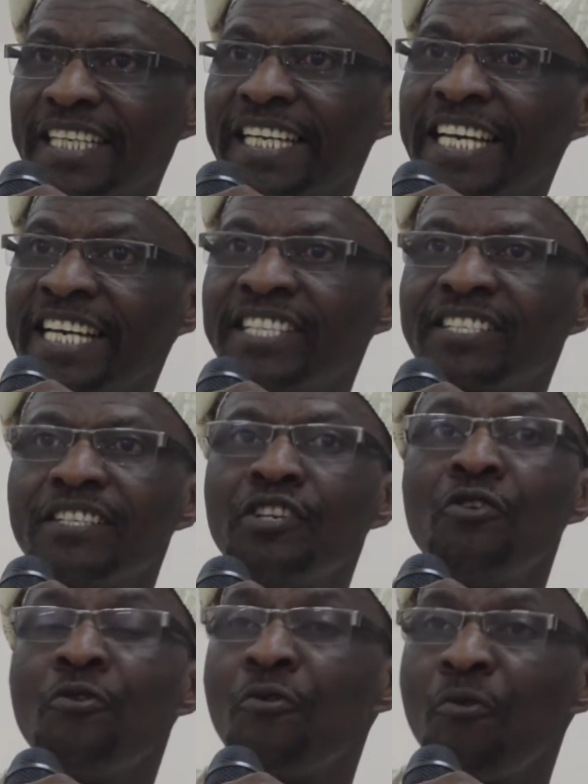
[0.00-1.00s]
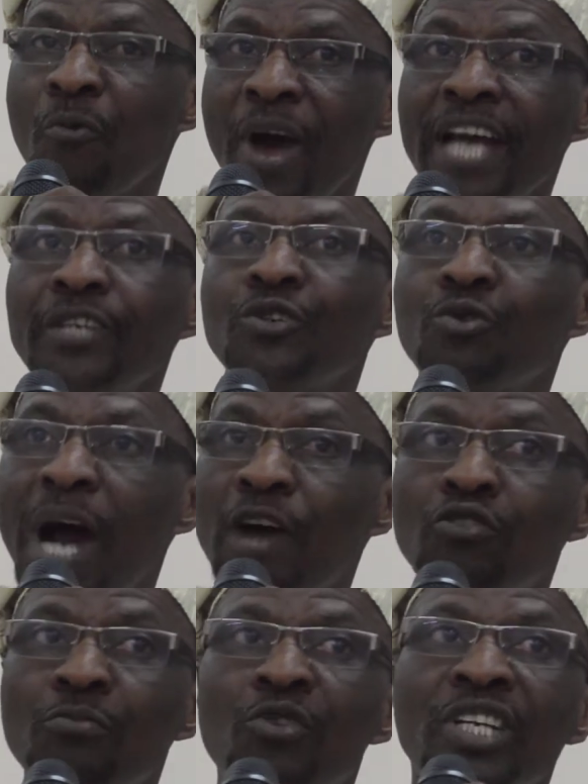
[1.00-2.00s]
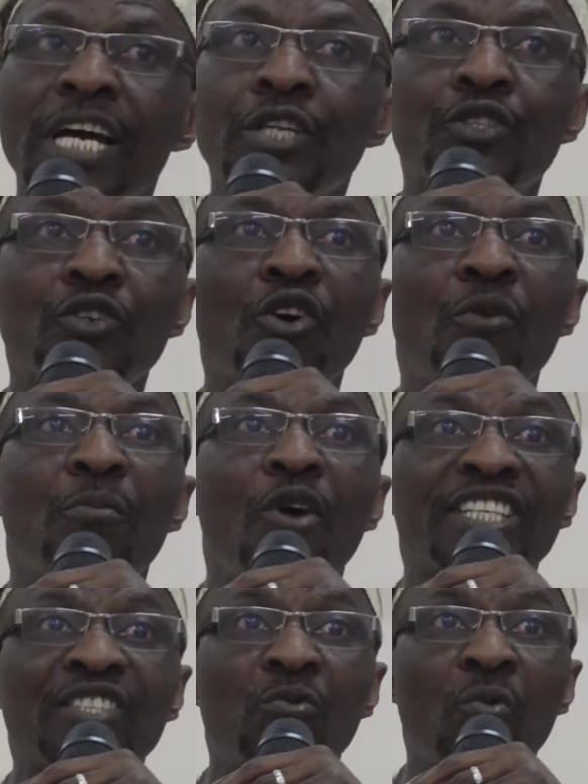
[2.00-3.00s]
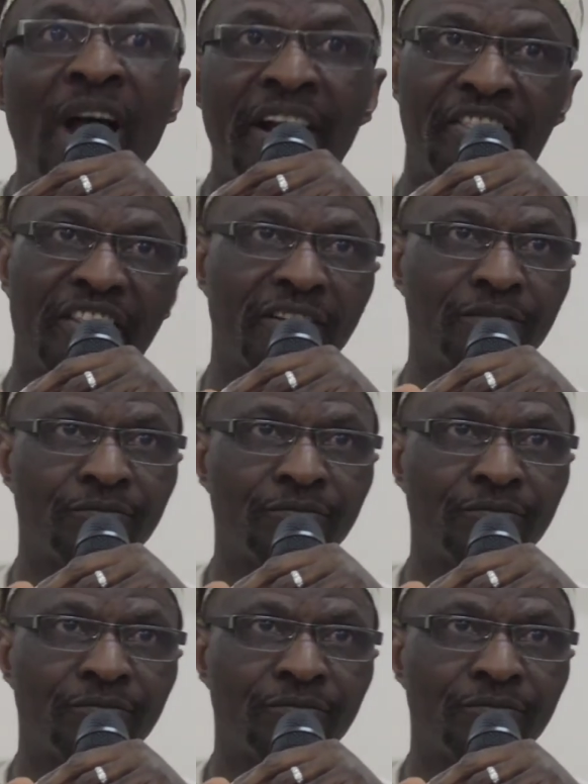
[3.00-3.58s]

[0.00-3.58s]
is when you accumulate so much wealth